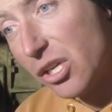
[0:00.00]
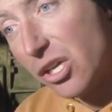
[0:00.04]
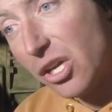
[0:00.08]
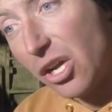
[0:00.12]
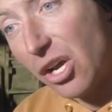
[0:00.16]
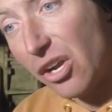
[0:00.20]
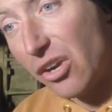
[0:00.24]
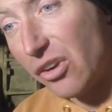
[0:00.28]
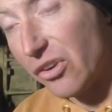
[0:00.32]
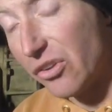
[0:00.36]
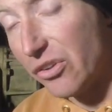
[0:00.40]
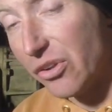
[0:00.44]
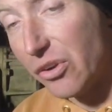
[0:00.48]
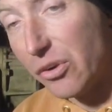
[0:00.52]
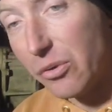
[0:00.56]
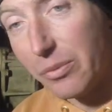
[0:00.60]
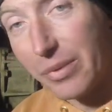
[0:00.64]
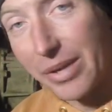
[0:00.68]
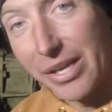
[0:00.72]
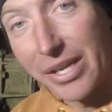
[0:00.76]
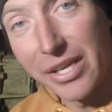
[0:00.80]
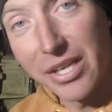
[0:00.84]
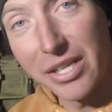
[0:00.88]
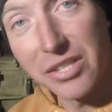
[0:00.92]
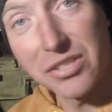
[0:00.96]
I don't know,
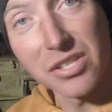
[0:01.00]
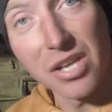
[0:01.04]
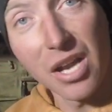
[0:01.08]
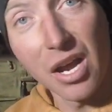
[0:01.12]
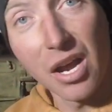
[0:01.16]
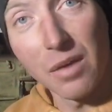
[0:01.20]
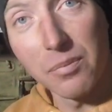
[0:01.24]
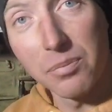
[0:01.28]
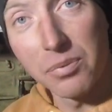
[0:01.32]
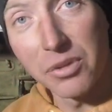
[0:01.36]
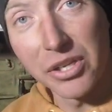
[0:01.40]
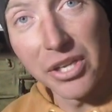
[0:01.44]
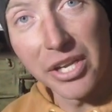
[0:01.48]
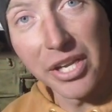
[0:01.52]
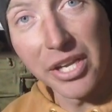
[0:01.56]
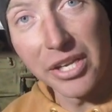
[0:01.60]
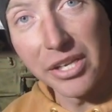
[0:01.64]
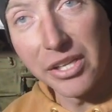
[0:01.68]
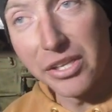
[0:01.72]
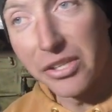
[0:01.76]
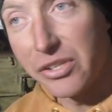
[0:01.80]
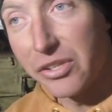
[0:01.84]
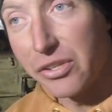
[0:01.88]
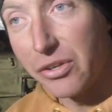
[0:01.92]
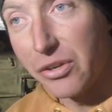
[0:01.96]
man, that's complicated.
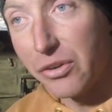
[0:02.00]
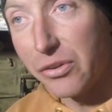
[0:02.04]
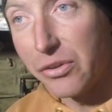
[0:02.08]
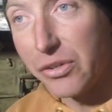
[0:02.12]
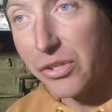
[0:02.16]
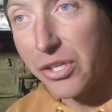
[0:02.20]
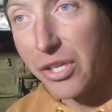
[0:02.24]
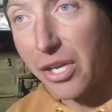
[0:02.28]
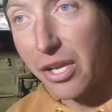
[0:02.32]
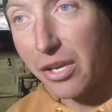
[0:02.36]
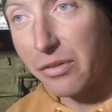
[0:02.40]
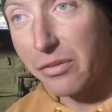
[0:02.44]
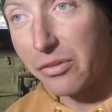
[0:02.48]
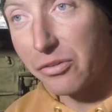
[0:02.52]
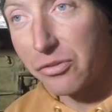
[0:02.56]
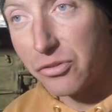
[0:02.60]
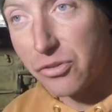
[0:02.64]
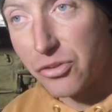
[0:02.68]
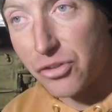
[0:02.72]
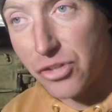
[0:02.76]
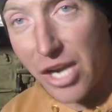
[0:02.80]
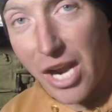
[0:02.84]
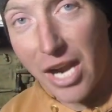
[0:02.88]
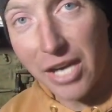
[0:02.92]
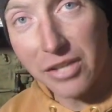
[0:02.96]
You know, you gotta
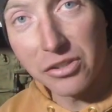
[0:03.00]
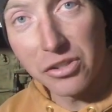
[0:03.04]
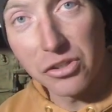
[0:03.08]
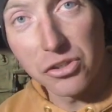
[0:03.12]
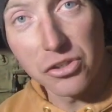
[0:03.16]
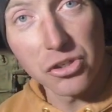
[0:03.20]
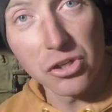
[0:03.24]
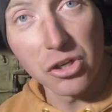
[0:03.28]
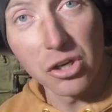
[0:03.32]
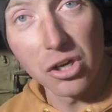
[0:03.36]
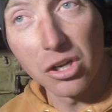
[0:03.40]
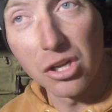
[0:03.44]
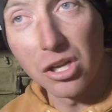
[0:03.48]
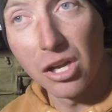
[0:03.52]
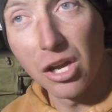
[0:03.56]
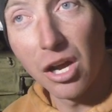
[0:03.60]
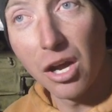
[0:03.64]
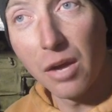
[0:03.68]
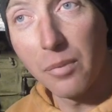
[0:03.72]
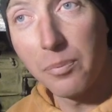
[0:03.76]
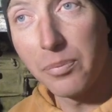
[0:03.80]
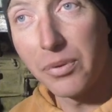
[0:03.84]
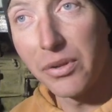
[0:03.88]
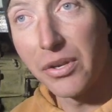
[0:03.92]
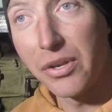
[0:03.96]
jack the truck
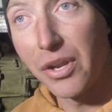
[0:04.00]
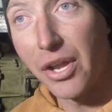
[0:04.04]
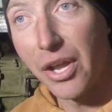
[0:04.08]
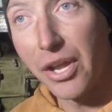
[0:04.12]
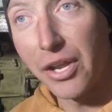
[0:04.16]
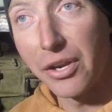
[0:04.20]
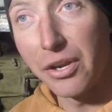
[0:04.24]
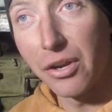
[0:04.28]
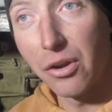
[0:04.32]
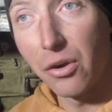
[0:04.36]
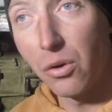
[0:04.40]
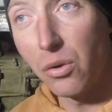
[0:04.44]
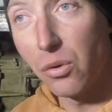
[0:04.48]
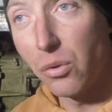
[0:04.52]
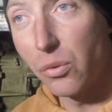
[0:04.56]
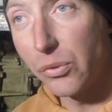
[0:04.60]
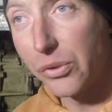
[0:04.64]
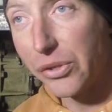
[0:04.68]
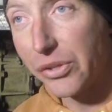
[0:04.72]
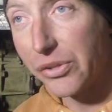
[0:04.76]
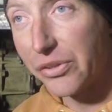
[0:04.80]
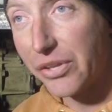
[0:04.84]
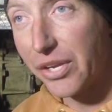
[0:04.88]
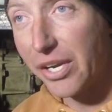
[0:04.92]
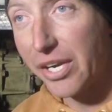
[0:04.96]
up and hold
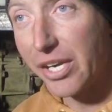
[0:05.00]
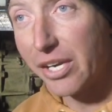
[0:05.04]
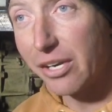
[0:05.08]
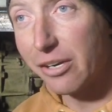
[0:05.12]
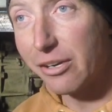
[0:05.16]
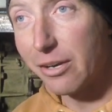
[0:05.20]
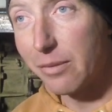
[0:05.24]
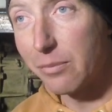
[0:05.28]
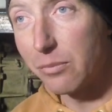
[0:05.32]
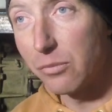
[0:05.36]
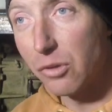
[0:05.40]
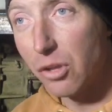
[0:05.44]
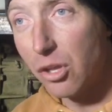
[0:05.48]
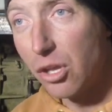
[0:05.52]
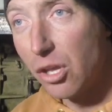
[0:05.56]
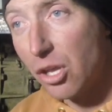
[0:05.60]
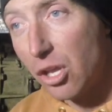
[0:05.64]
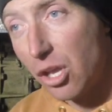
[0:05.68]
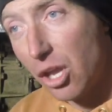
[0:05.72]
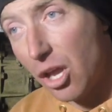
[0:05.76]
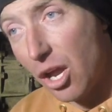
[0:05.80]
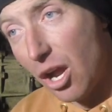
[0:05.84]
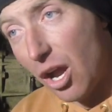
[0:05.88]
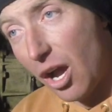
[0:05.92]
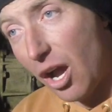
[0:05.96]
it there.
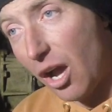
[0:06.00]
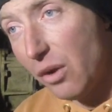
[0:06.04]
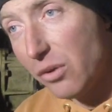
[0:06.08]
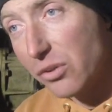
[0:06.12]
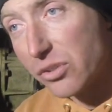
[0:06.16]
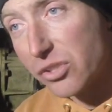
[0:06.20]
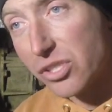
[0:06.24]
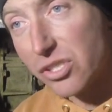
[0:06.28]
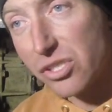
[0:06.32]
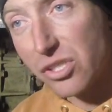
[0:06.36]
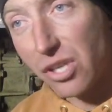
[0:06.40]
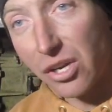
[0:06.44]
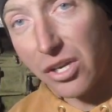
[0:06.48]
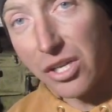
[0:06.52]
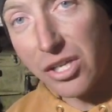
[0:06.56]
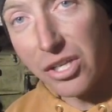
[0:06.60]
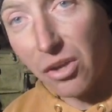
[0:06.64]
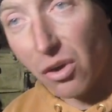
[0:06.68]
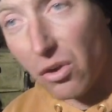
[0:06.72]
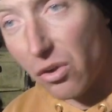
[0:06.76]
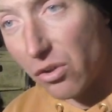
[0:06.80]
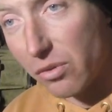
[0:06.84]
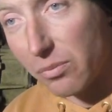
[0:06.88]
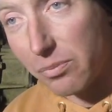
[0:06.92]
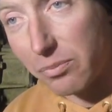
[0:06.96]
I would study
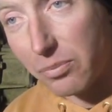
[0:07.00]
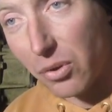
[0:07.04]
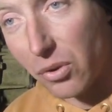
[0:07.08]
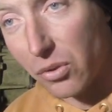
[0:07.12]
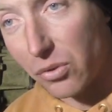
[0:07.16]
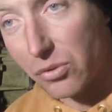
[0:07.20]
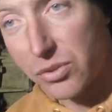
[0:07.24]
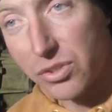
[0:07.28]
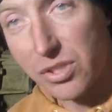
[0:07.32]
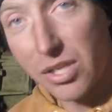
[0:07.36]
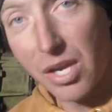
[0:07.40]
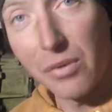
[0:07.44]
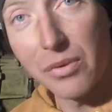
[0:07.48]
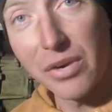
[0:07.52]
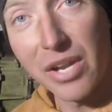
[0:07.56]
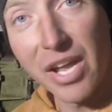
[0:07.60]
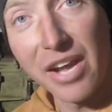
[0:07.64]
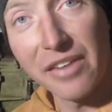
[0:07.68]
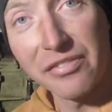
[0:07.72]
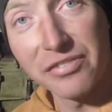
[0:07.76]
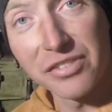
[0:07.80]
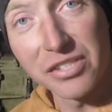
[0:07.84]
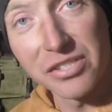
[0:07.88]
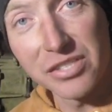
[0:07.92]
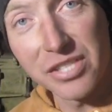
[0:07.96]
all the bolts I would
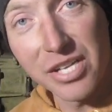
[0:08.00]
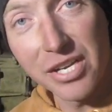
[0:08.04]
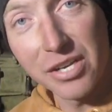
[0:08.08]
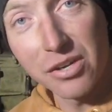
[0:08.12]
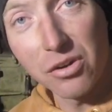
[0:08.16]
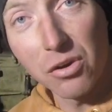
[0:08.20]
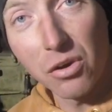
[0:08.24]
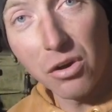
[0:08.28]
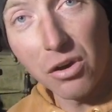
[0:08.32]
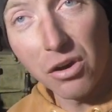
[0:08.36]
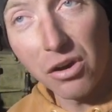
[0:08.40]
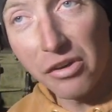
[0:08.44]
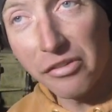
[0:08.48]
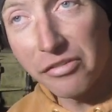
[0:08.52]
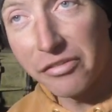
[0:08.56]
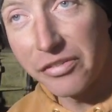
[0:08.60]
have to take off